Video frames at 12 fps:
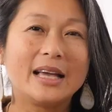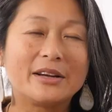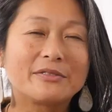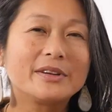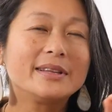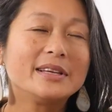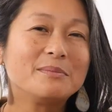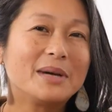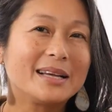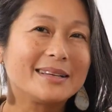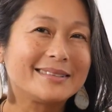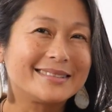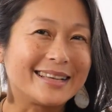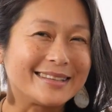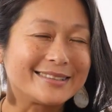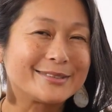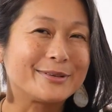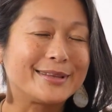Everything makes
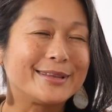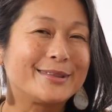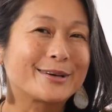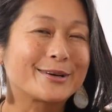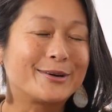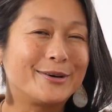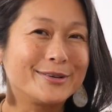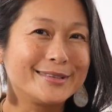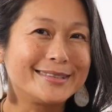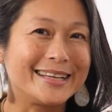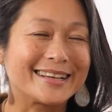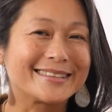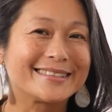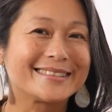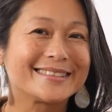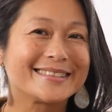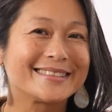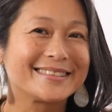sense within the
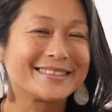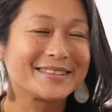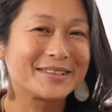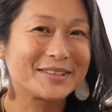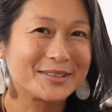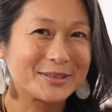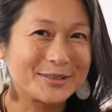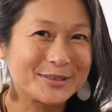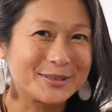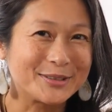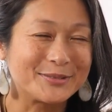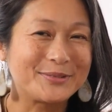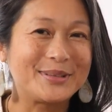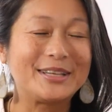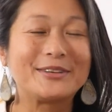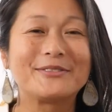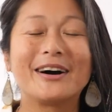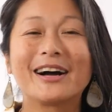context of the
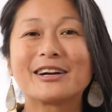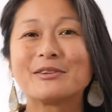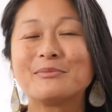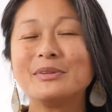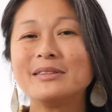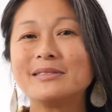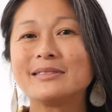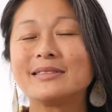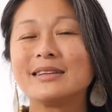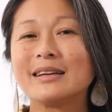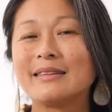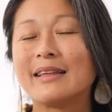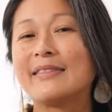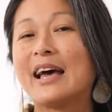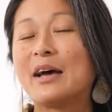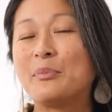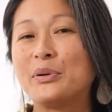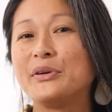environment that
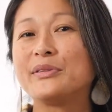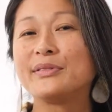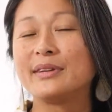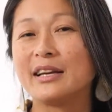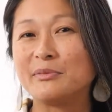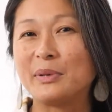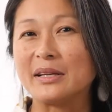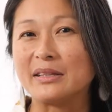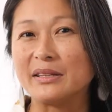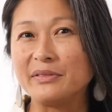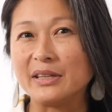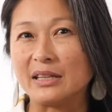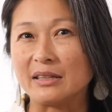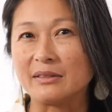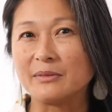that person has been living in.